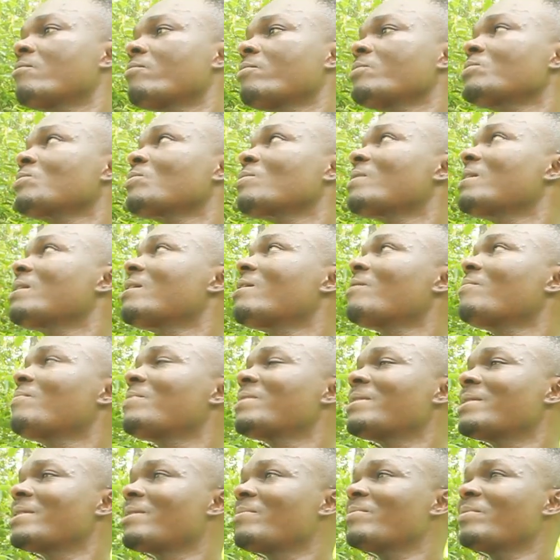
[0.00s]
which will help
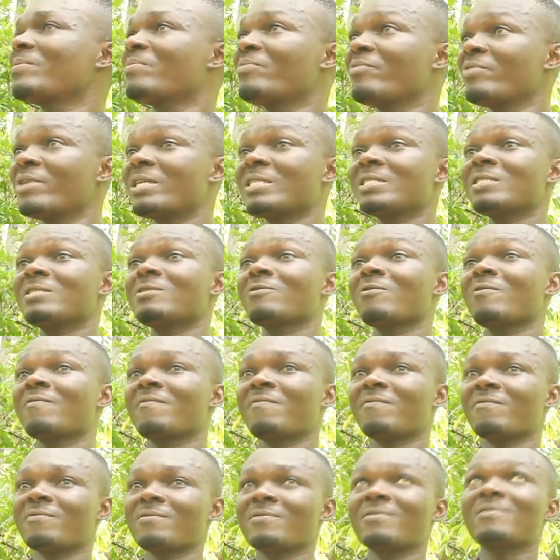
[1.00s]
in the preparation
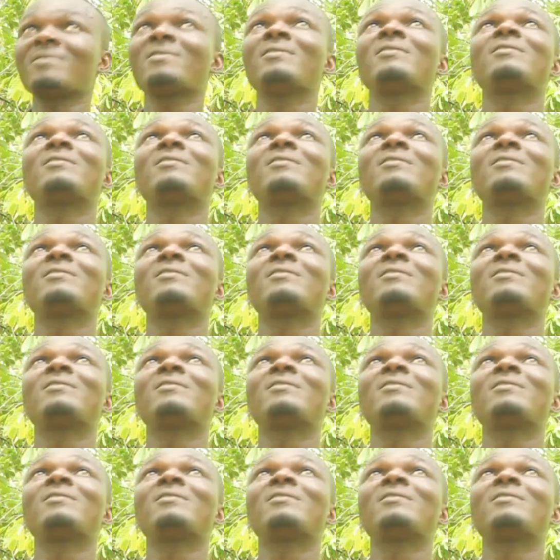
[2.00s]
of food.